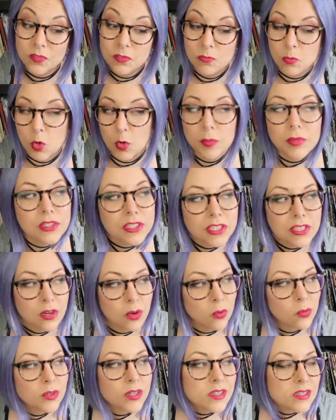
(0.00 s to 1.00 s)
formerly
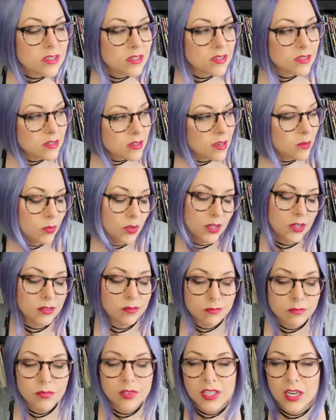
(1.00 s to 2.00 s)
known as the well,
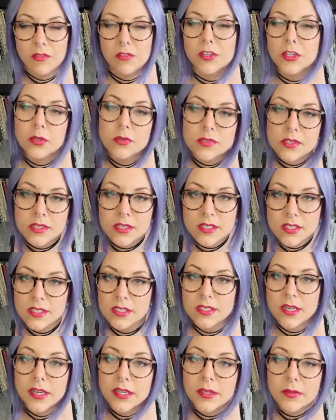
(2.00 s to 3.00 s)
we never used it as a
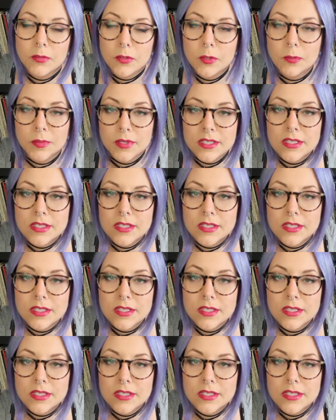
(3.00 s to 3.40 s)
dining room.